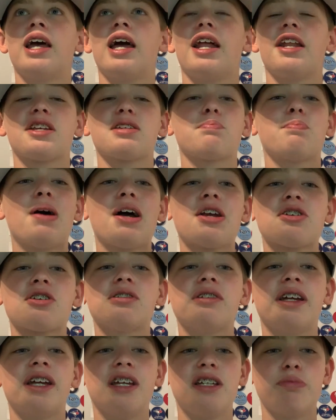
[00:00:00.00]
And
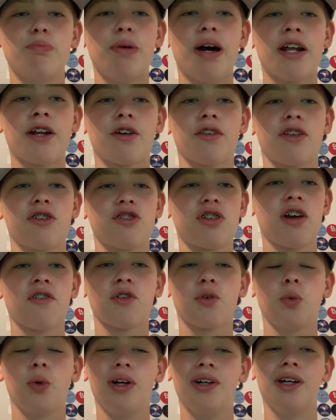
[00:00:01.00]
especially, he's better than
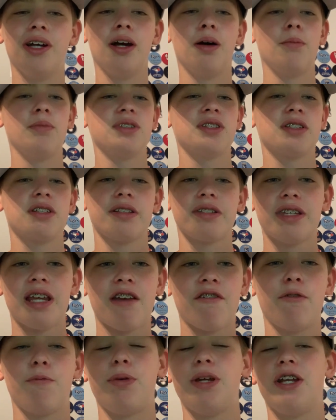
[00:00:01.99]
Trevor Williams,
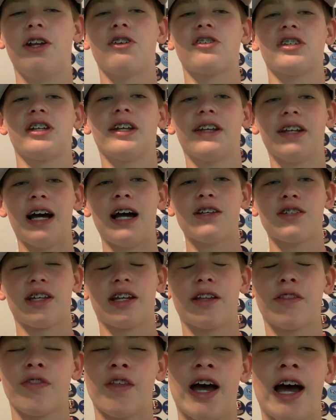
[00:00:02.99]
David Peterson, guys
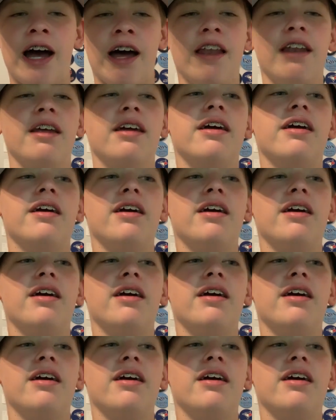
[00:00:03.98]
like that,